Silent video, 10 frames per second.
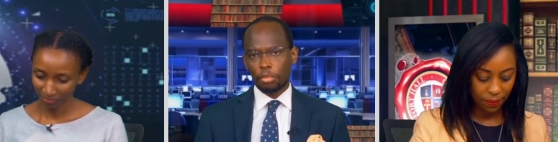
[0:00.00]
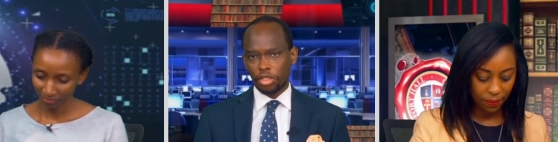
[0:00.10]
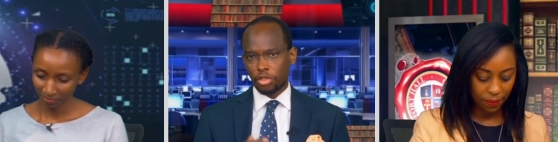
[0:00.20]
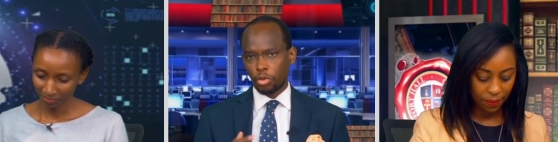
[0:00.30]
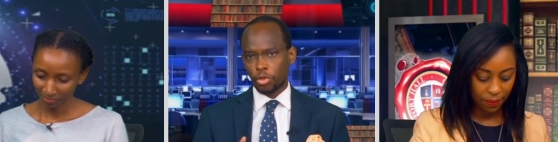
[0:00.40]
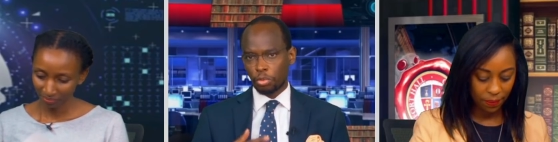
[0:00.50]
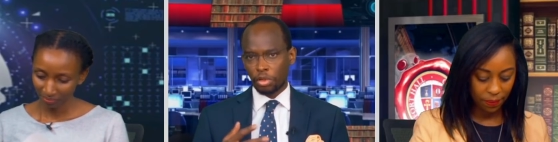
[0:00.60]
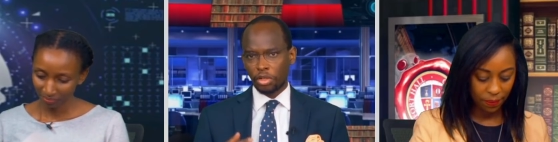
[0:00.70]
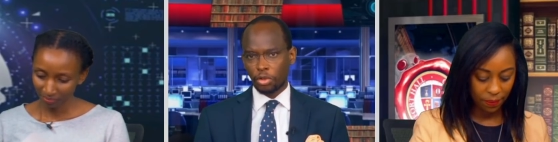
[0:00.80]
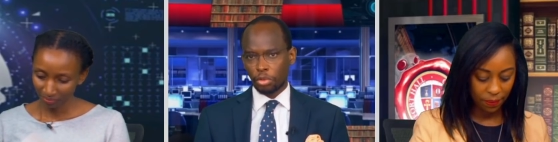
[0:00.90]
Speaker 1: But these are also
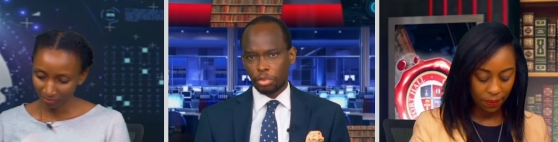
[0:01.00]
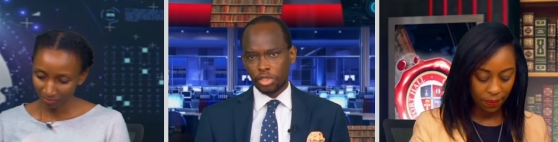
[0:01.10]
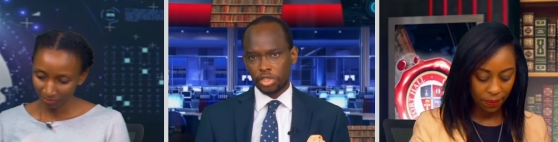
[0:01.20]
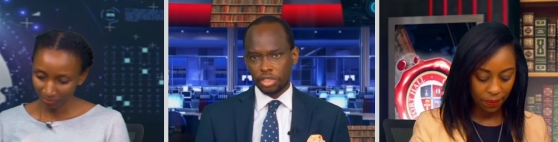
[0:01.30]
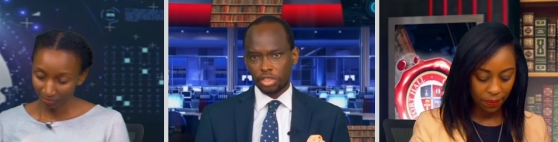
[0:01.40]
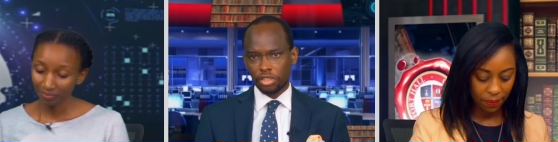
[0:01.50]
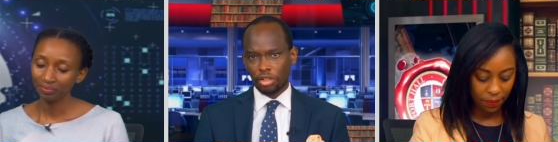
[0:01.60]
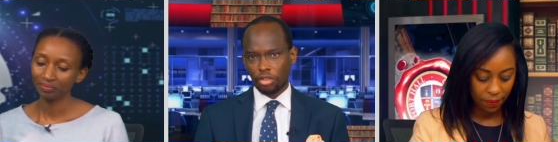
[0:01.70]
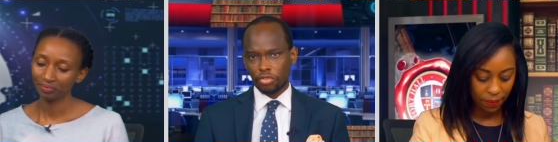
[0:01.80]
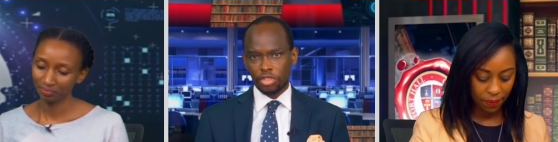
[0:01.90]
political positions
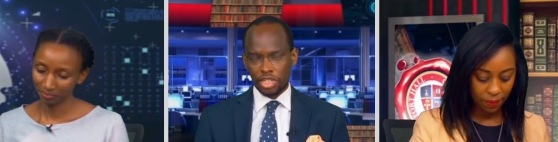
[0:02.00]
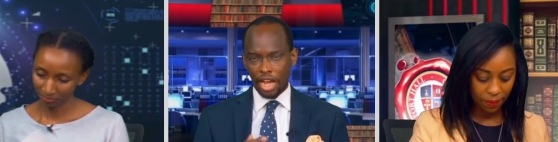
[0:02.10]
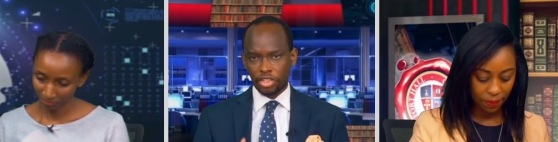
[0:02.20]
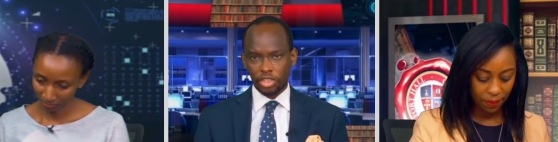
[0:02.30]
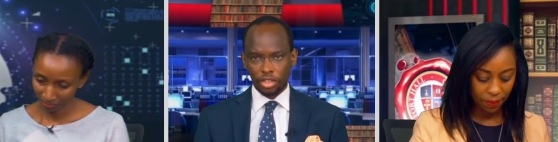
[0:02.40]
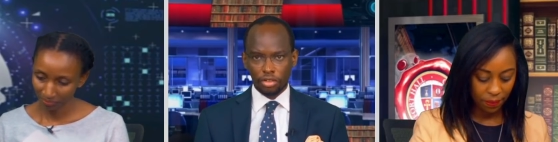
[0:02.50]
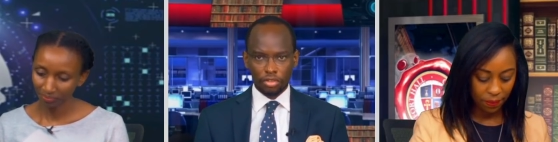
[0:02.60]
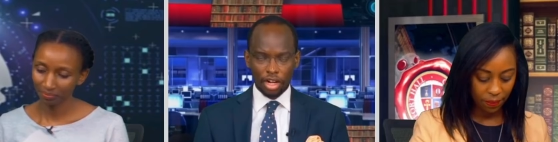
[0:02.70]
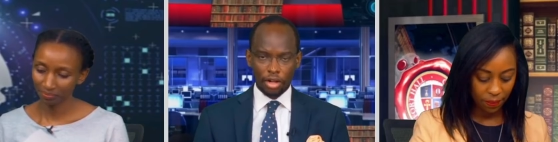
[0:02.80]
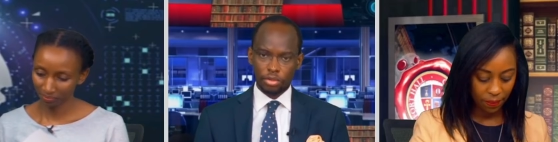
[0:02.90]
of stature,
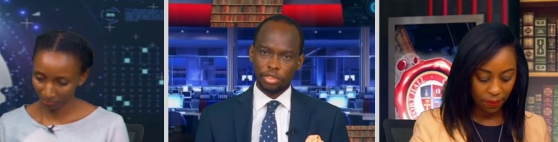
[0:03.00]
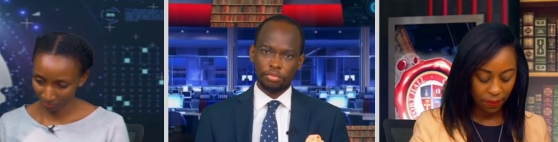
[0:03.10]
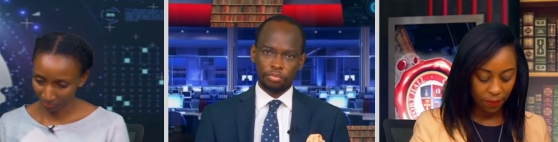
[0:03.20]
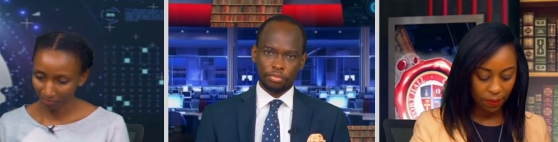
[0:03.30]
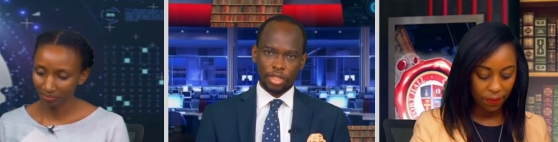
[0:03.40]
of clout,